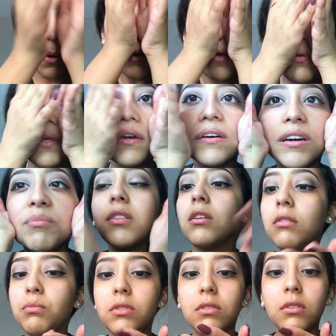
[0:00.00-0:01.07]
using
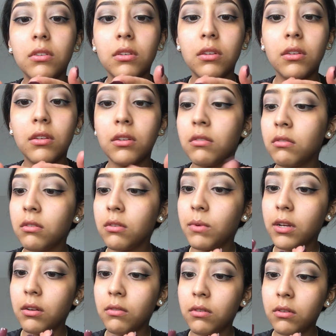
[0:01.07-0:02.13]
the Baby
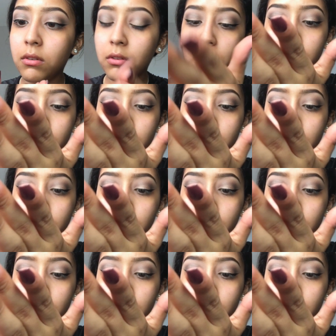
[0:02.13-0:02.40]
Skin